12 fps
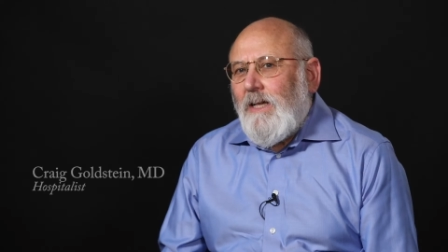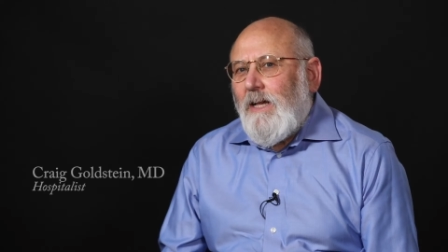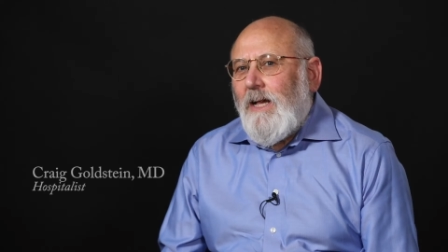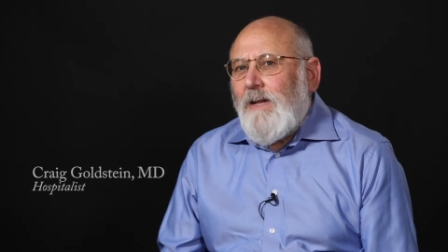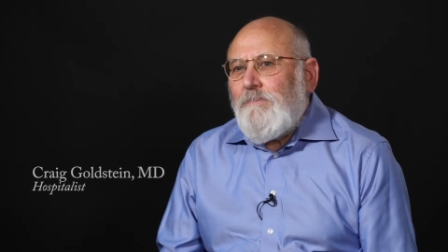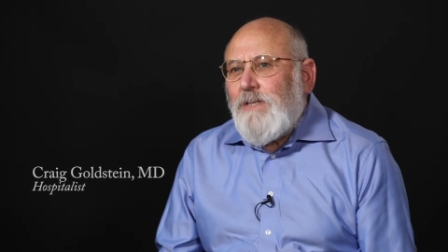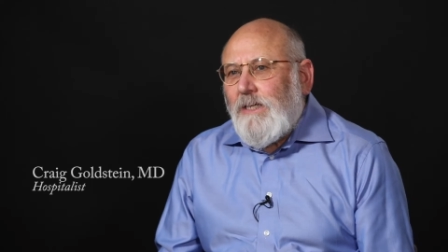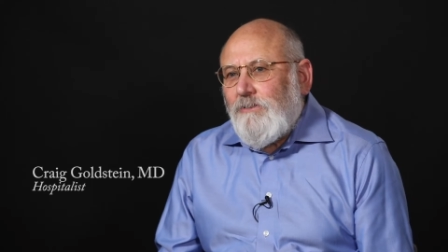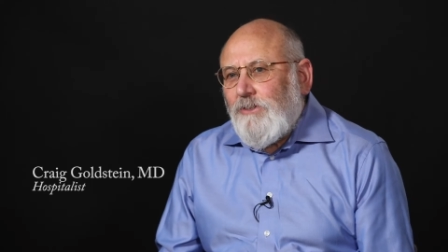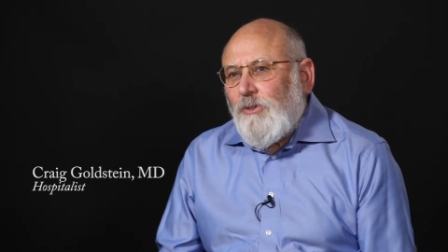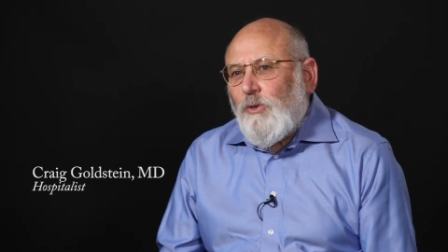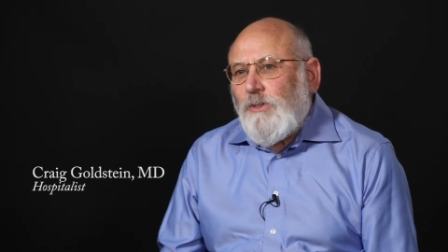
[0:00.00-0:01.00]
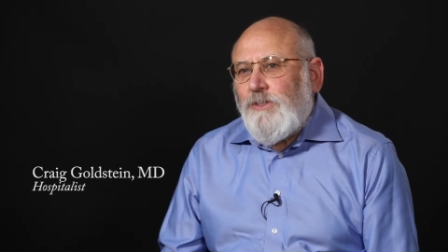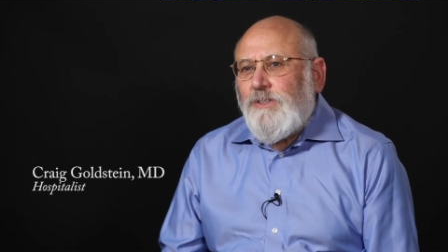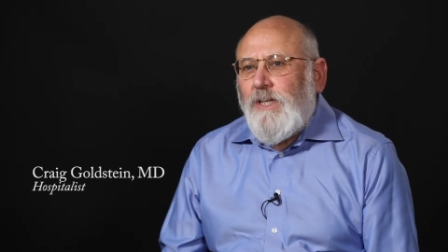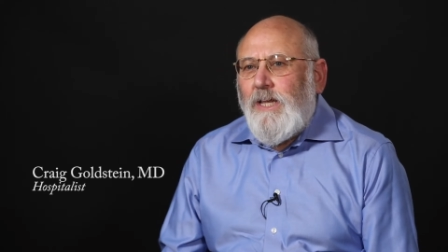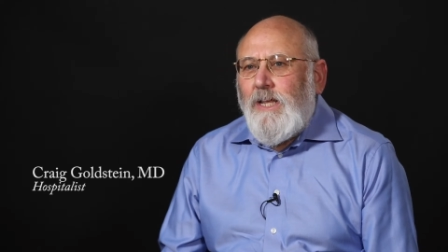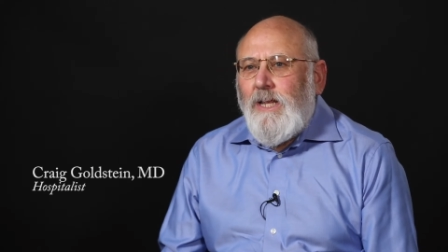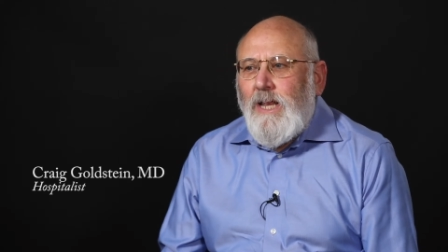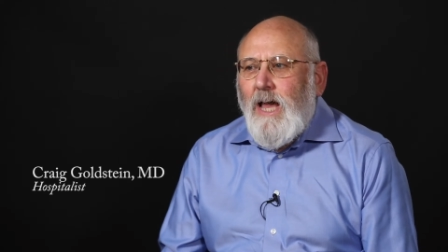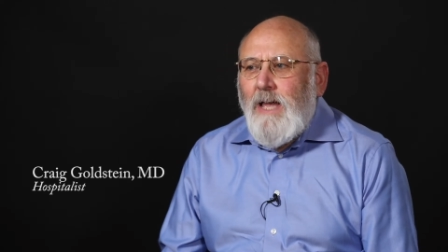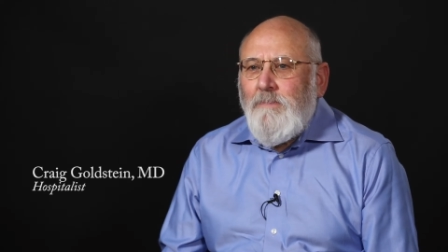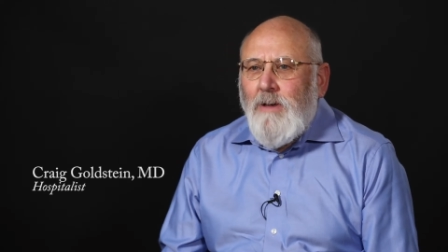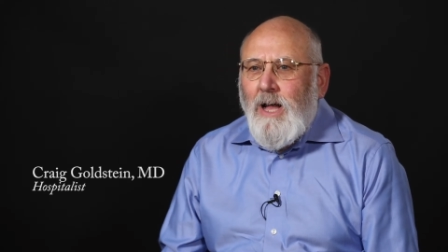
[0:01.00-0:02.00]
I'm Dr. Goldstein, and
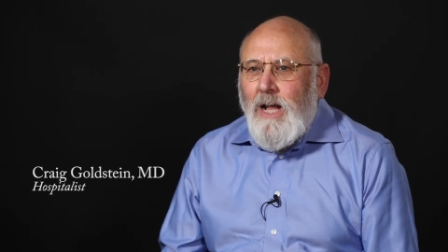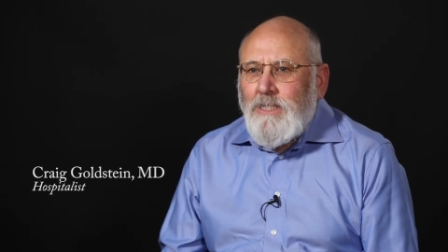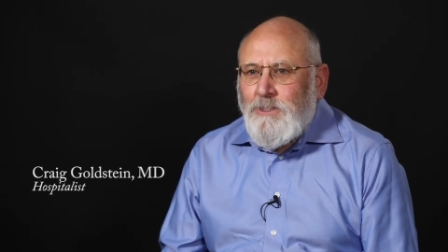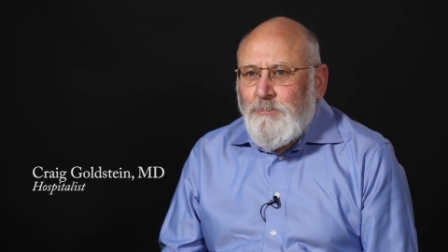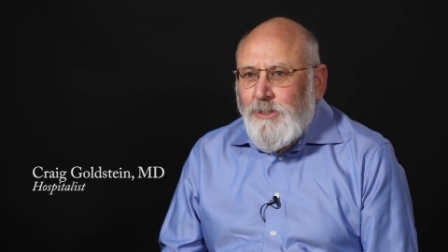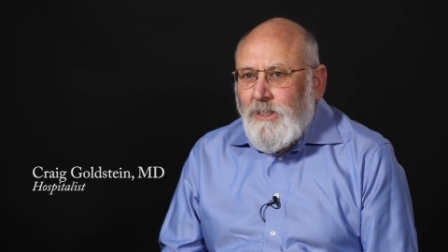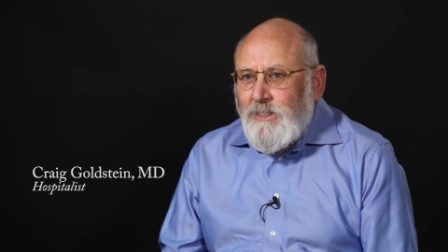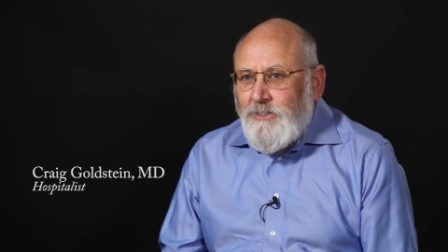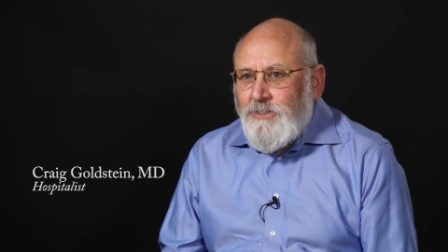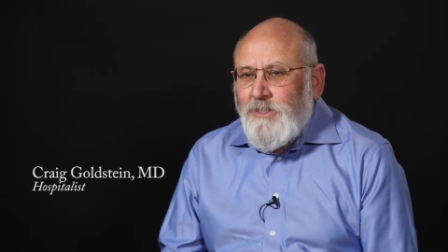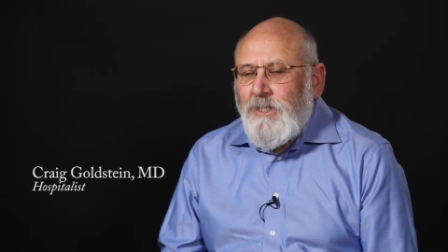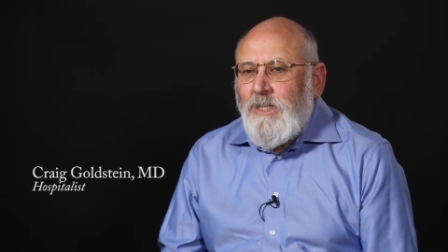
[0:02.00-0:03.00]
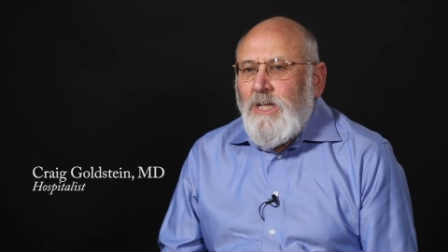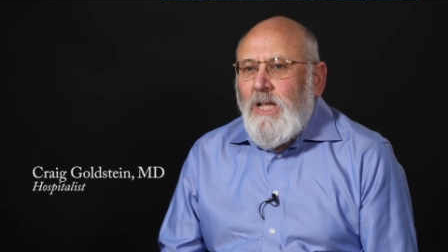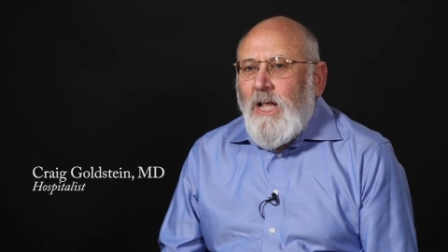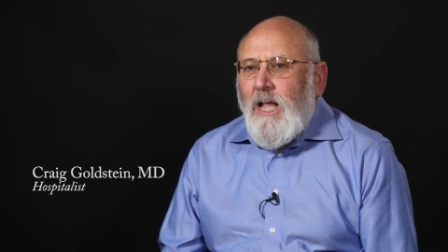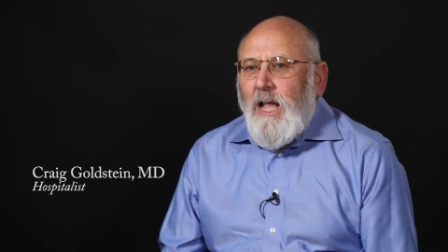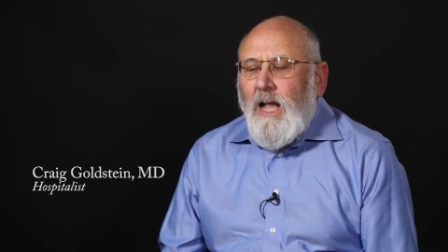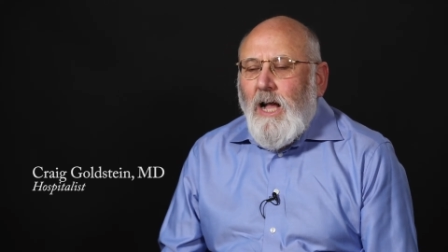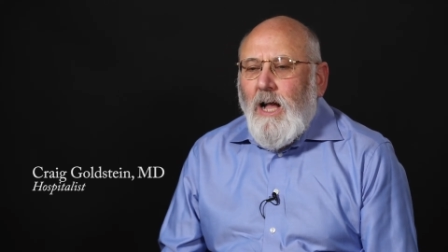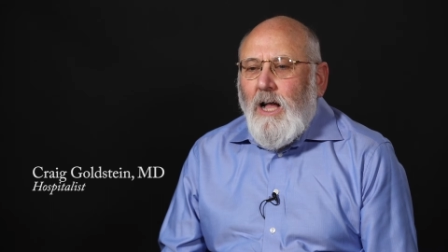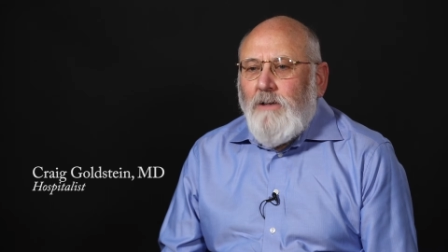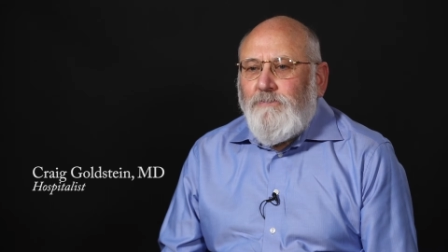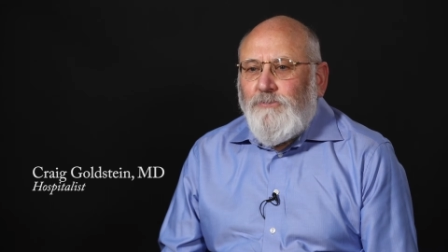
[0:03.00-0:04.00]
I'm a hospitalist
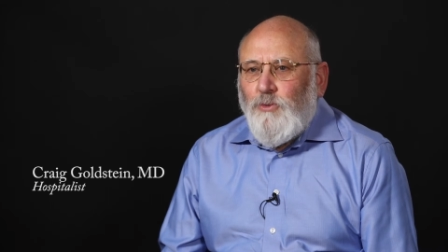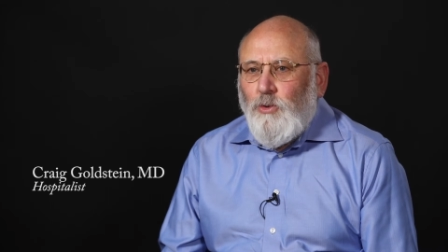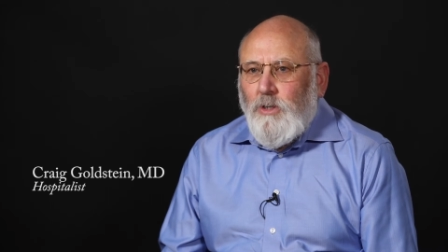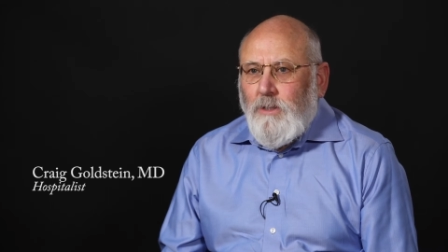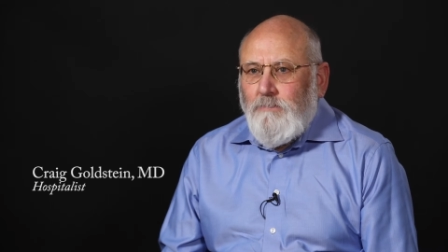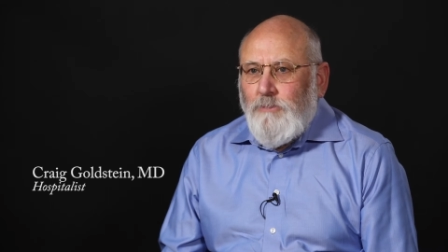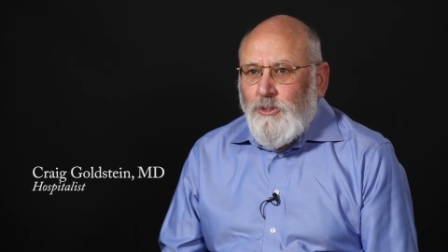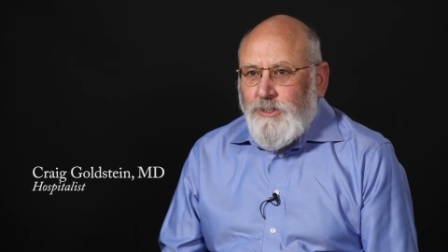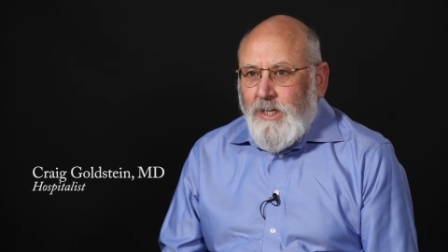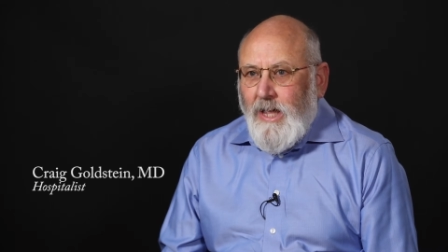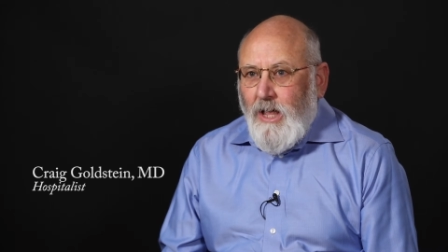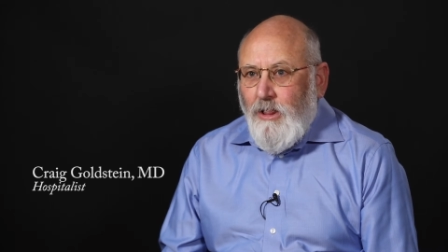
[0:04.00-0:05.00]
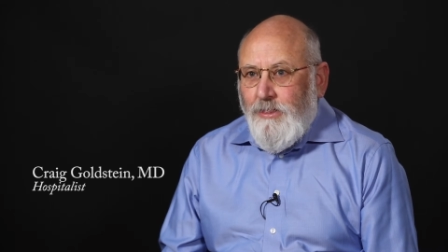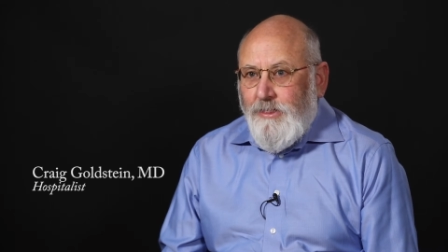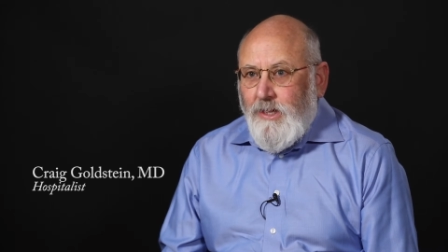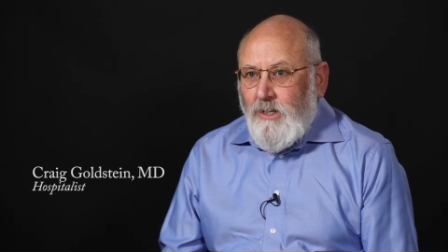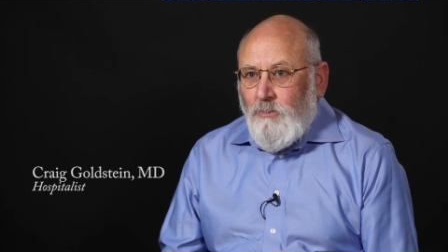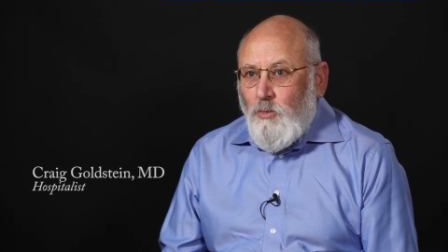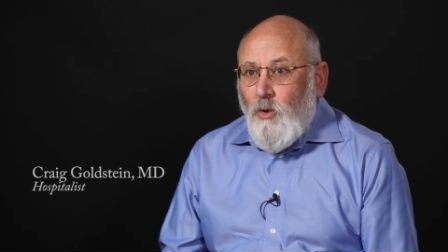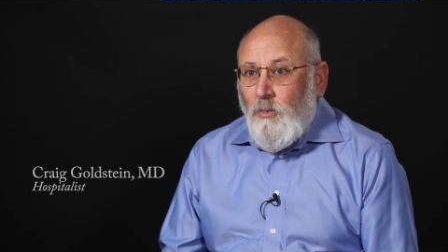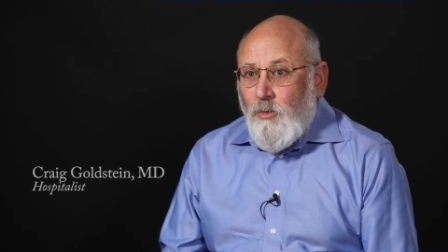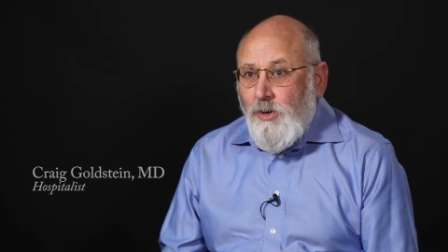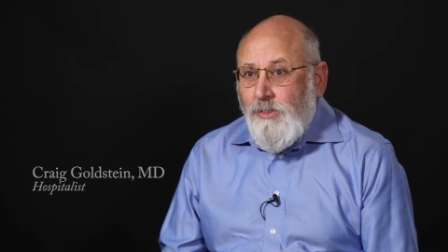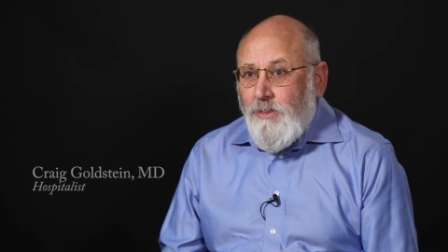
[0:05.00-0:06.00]
uh, for Mercyhealth in
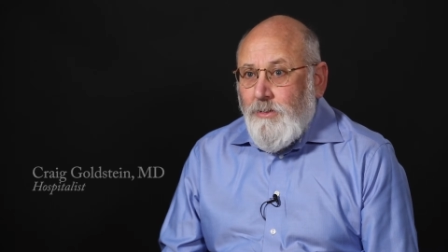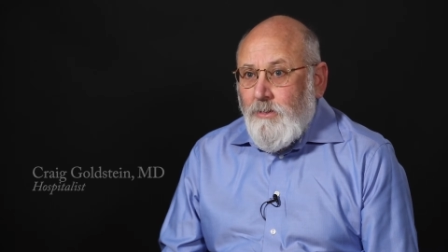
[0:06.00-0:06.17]
Walworth.